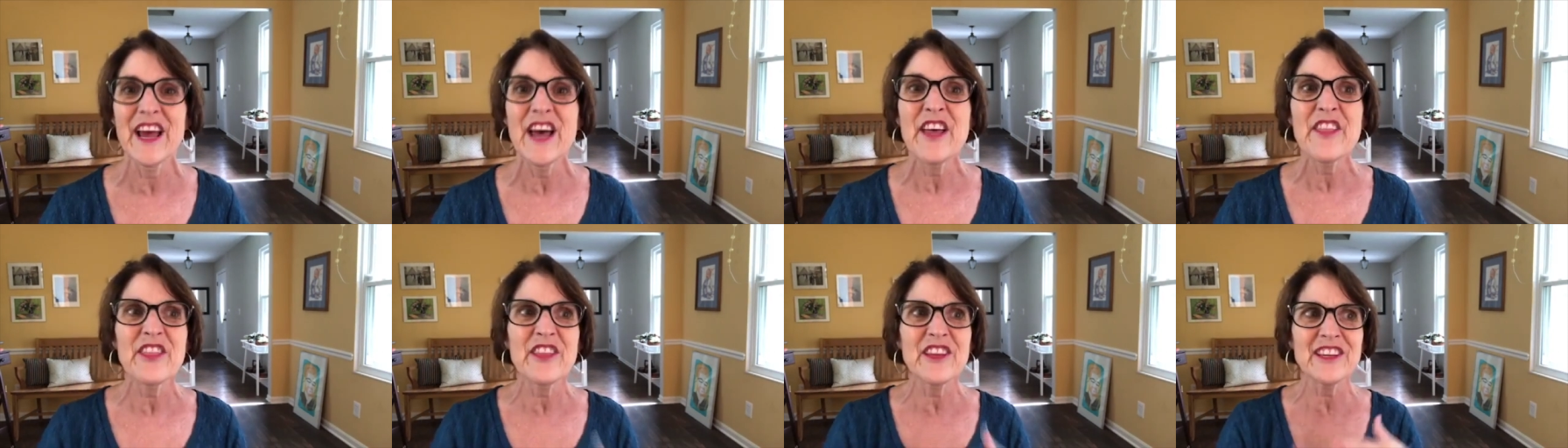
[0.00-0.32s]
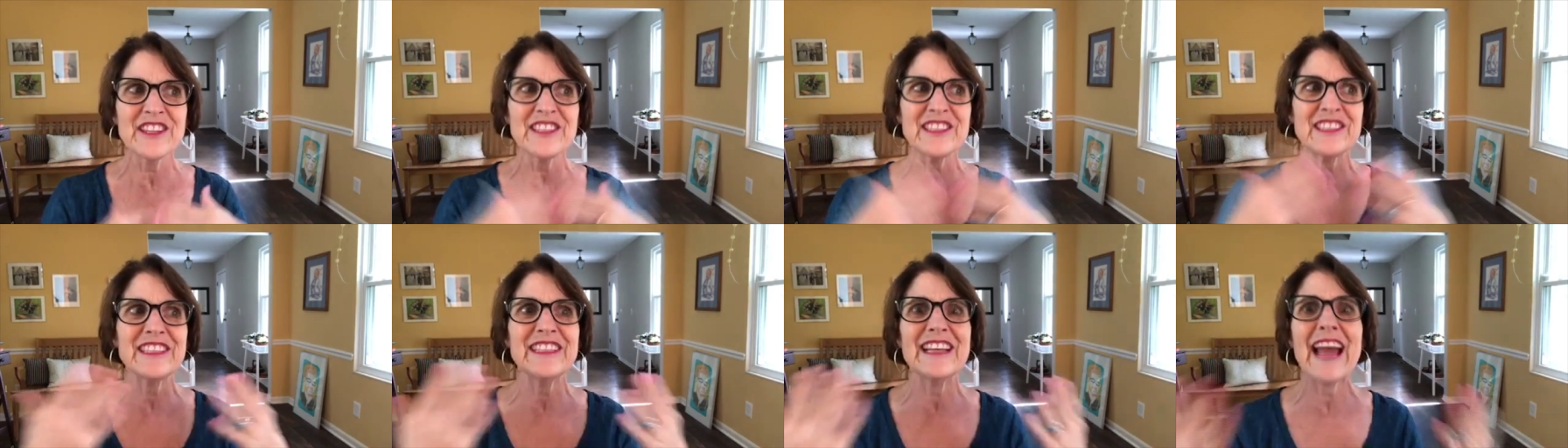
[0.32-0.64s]
The
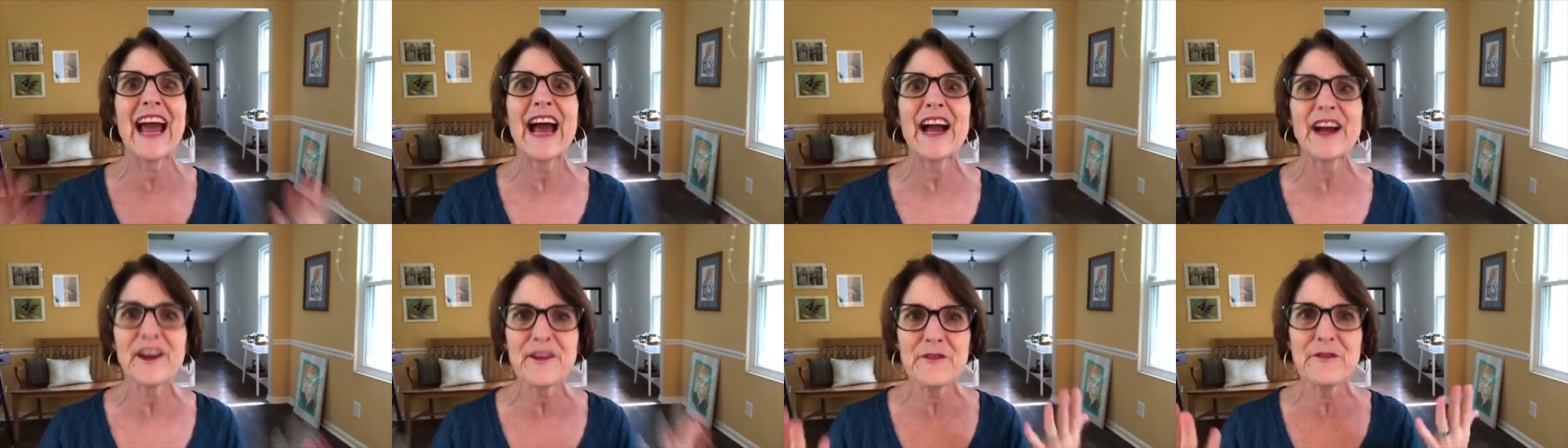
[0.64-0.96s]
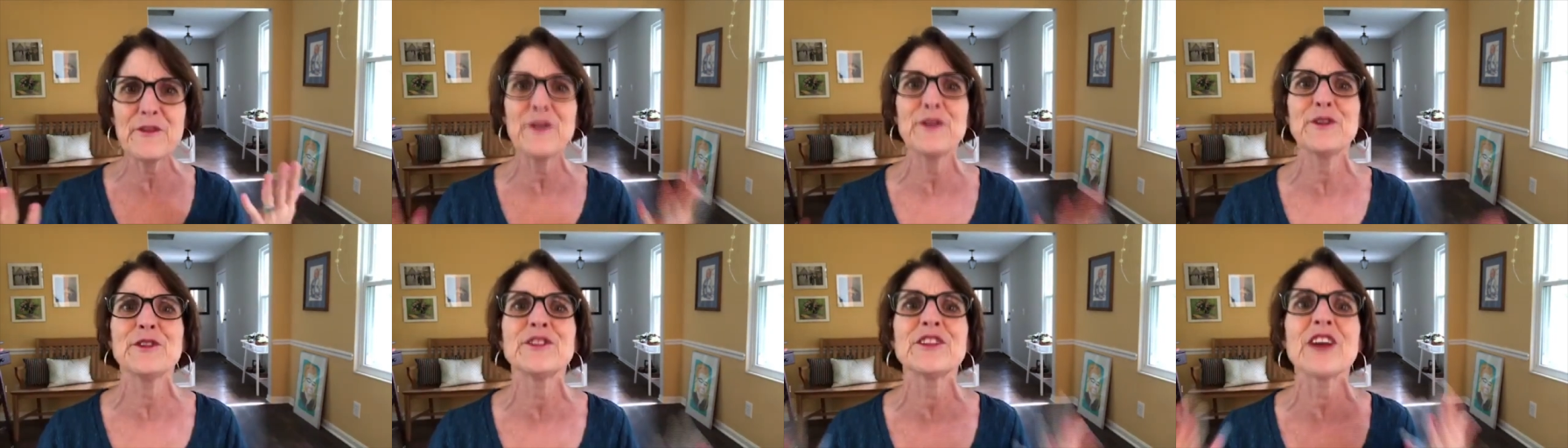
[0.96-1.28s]
snack
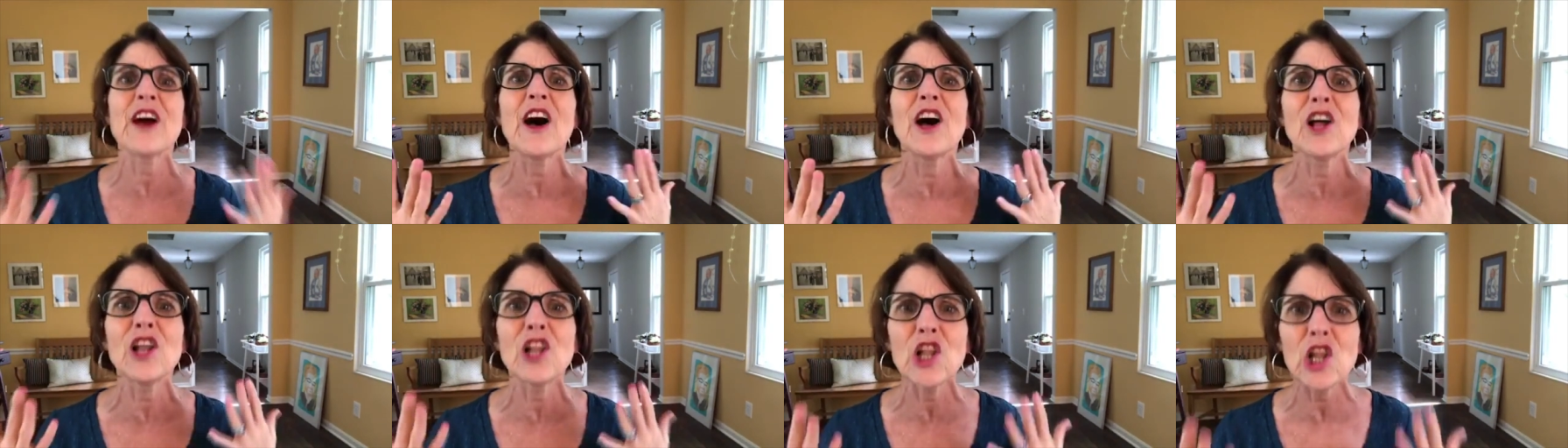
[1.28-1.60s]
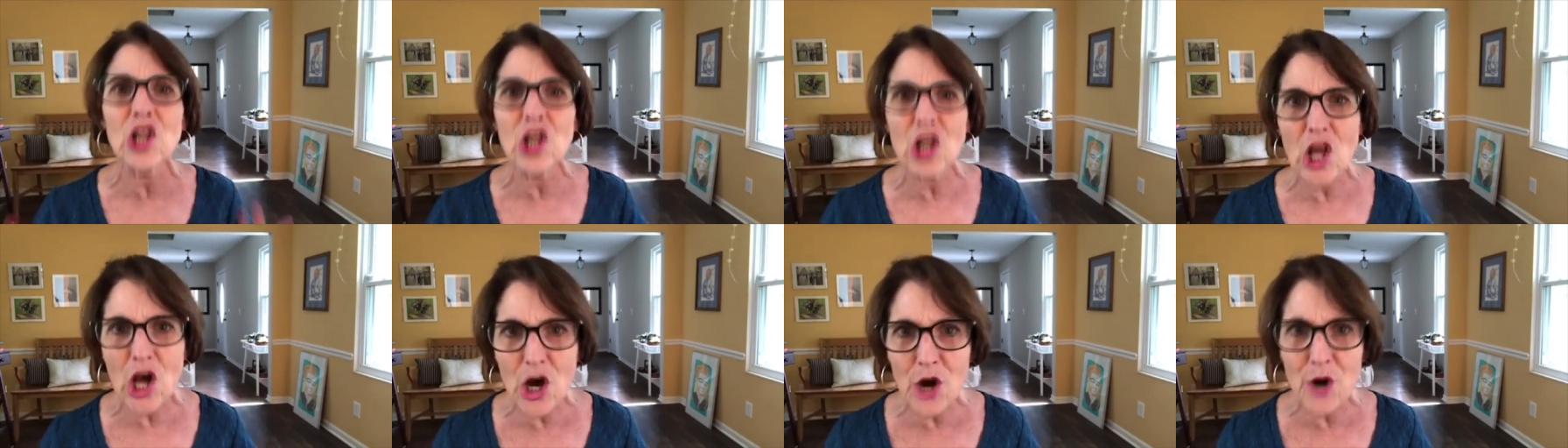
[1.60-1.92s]
foods
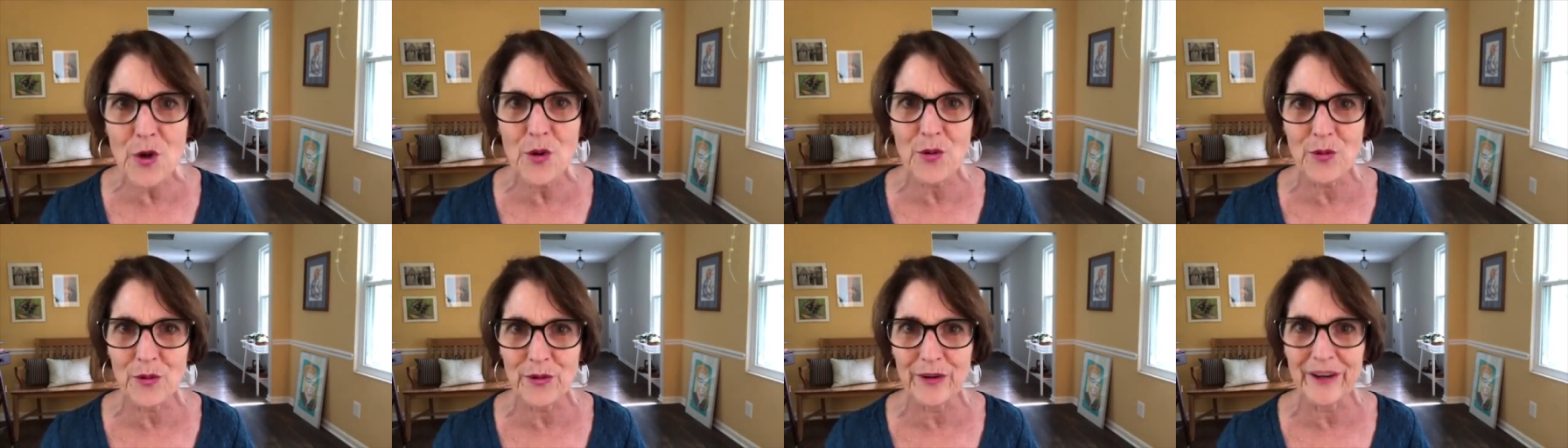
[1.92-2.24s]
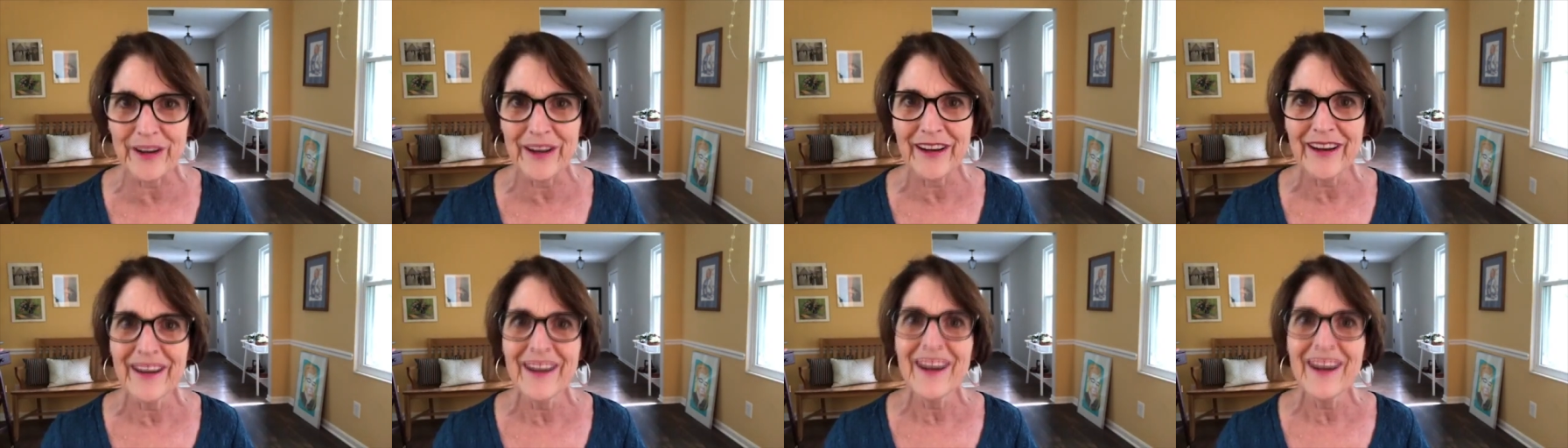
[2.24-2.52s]
alone